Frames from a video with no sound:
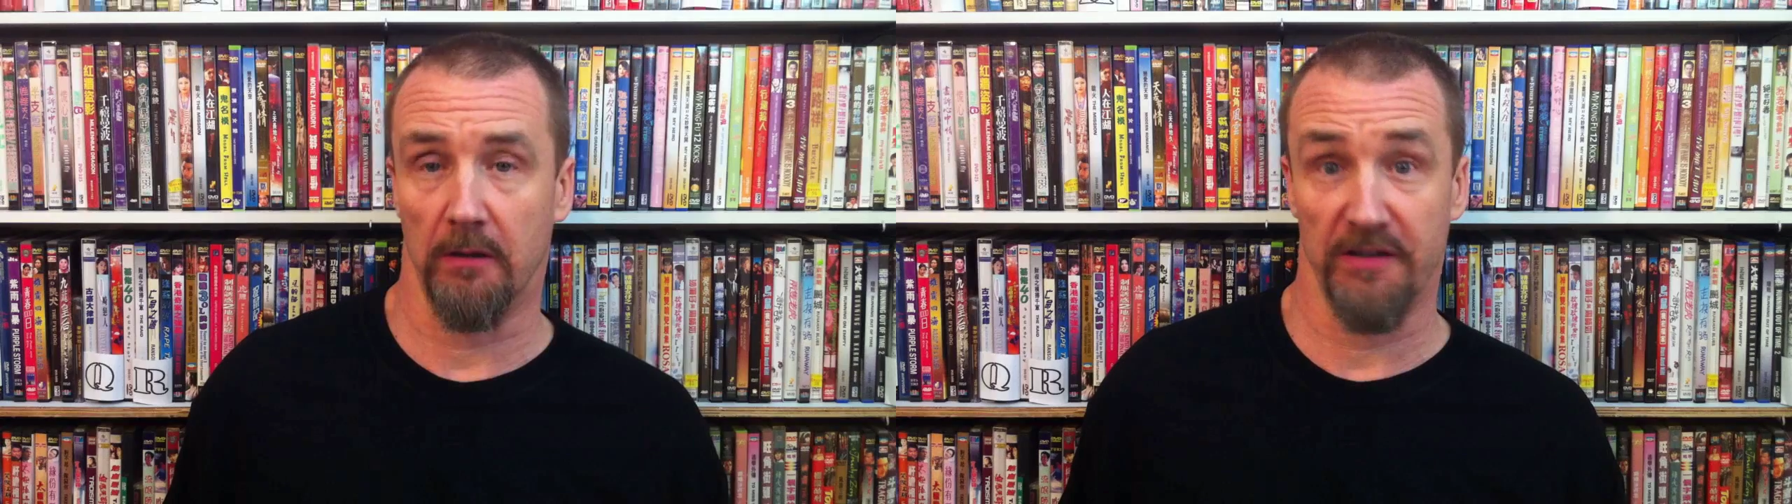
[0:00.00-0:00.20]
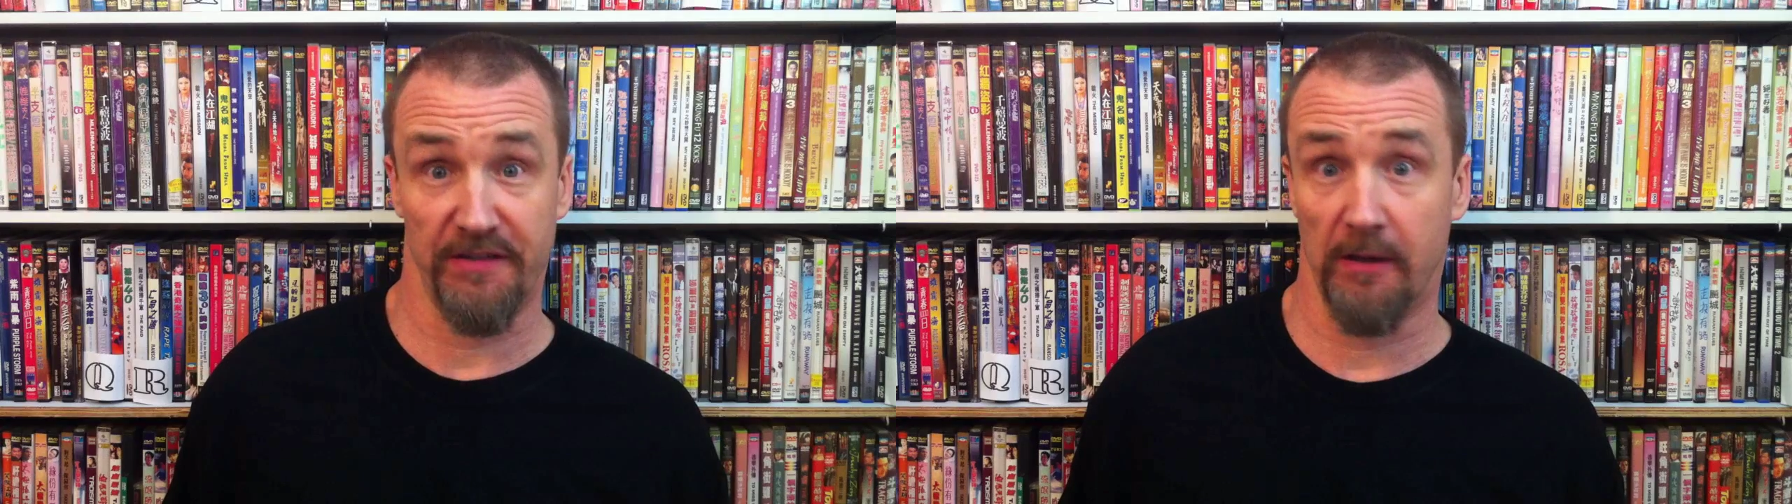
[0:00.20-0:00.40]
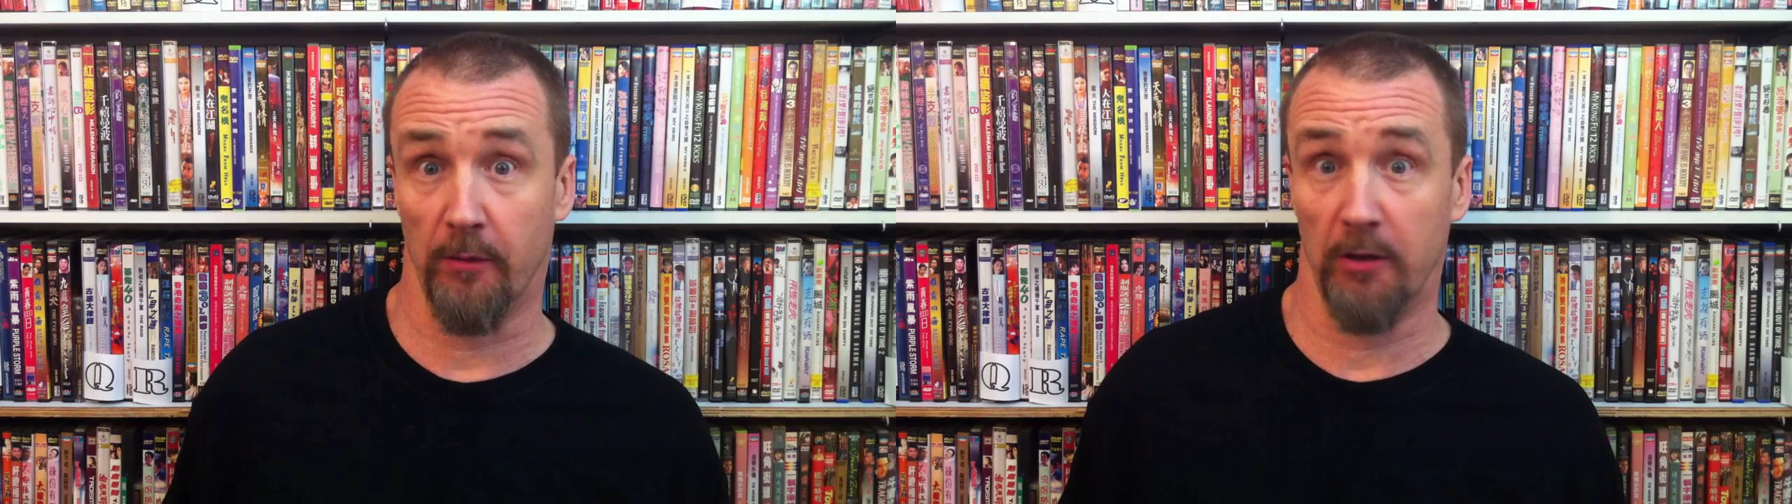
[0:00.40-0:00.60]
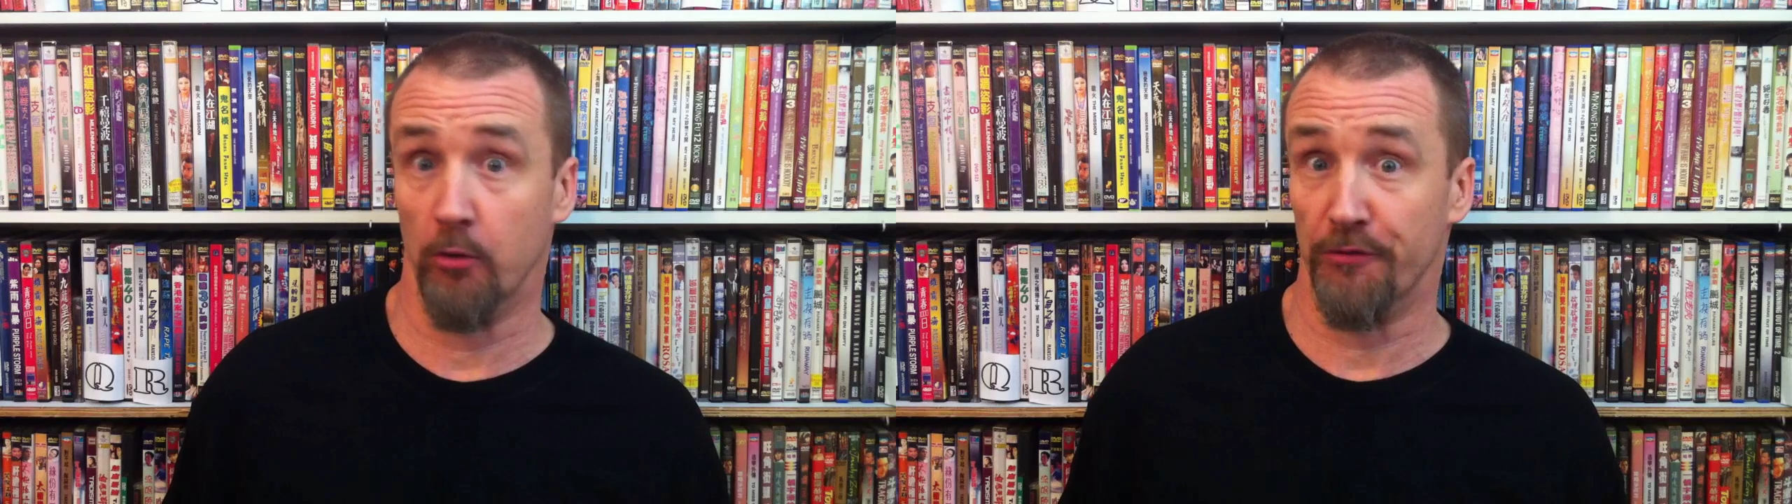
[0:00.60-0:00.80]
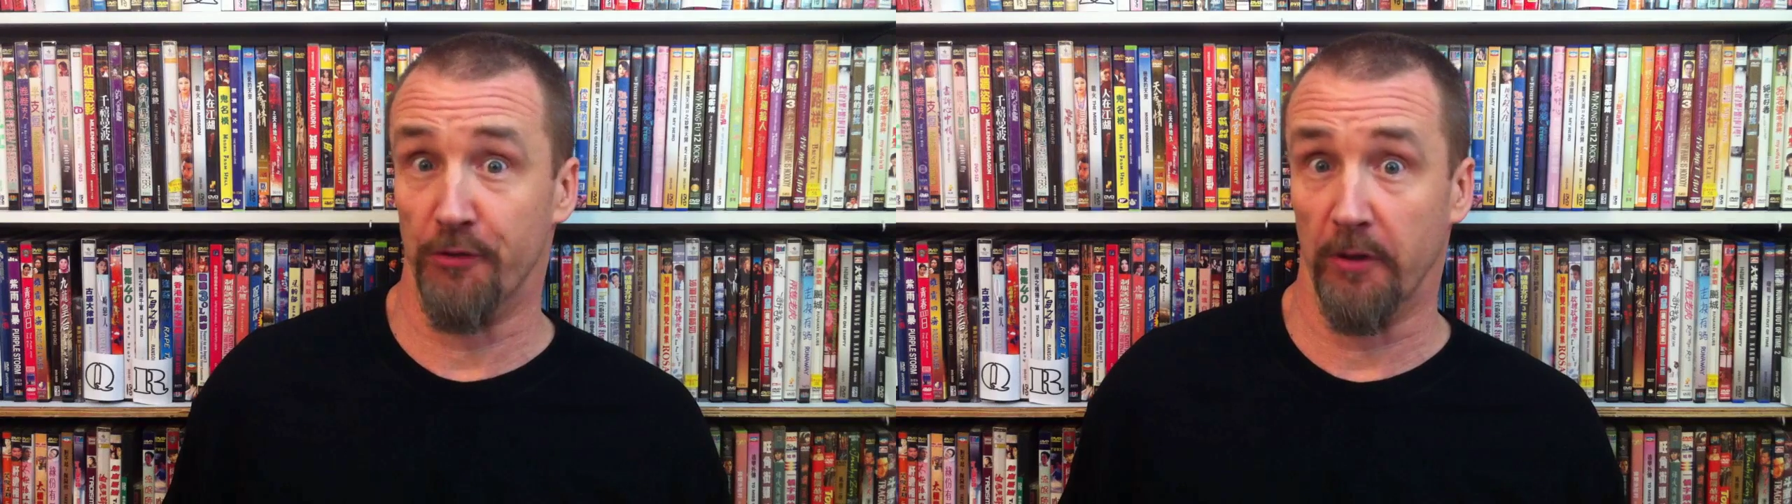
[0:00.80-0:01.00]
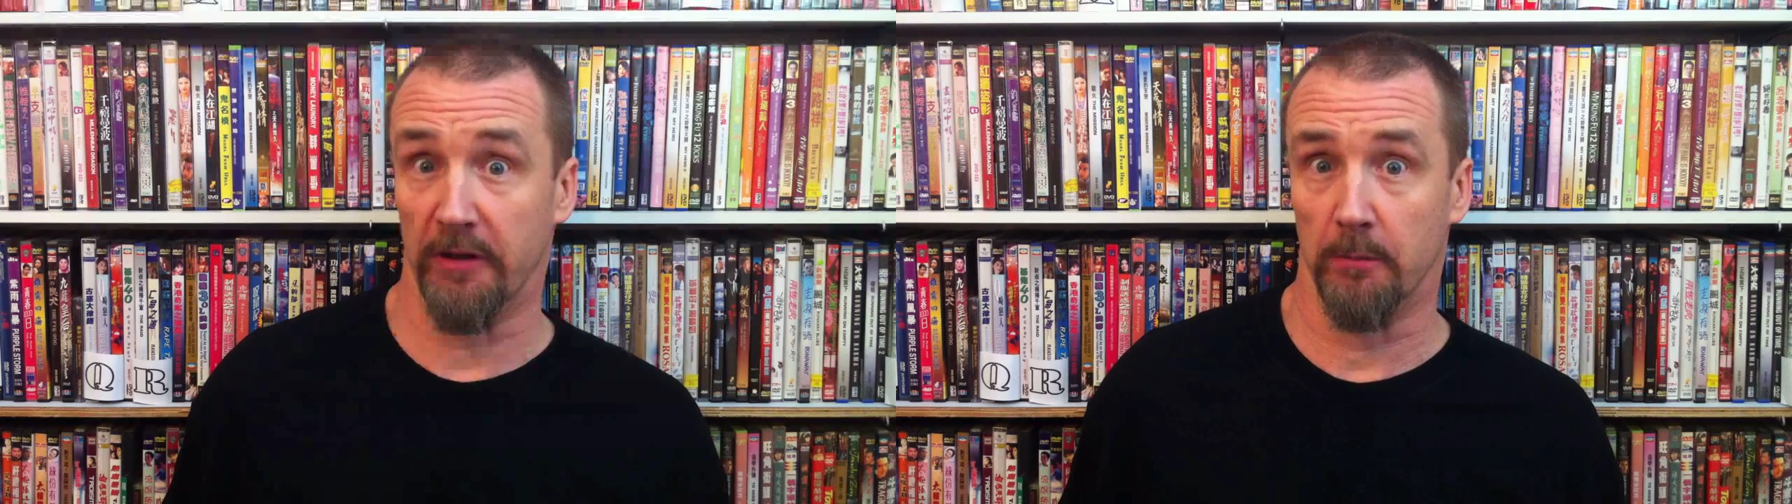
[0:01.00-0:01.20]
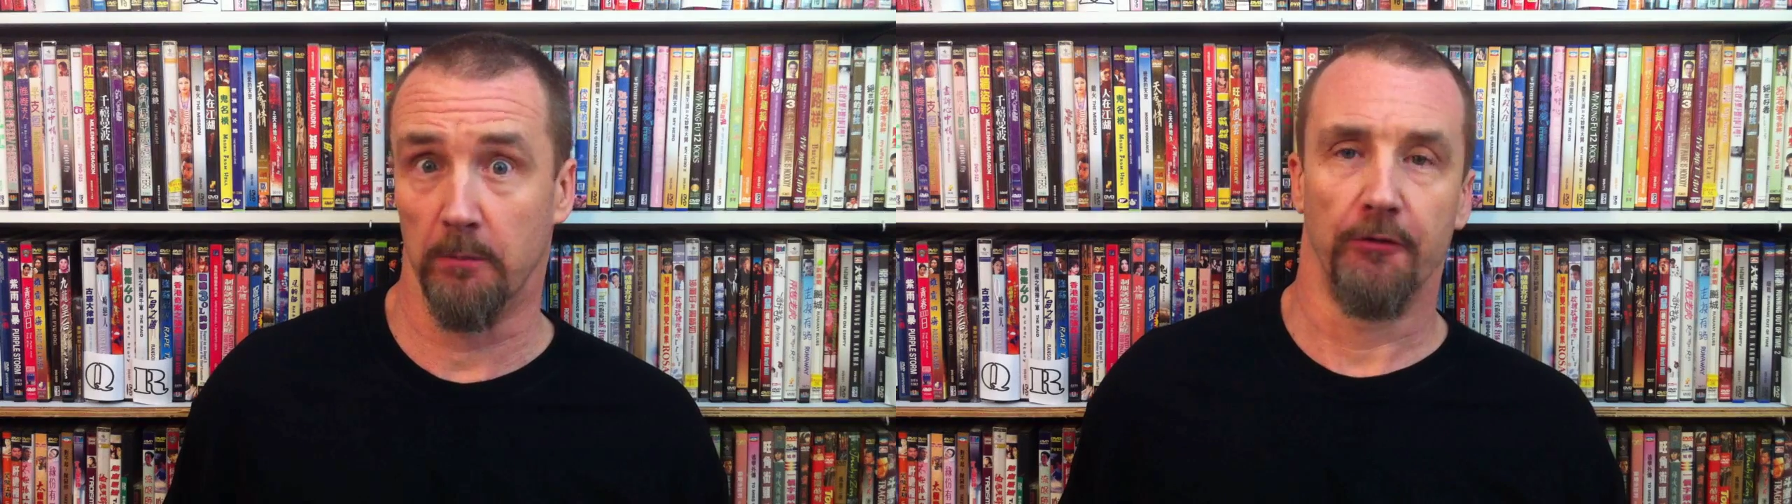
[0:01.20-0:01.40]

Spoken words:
considering who's doing them.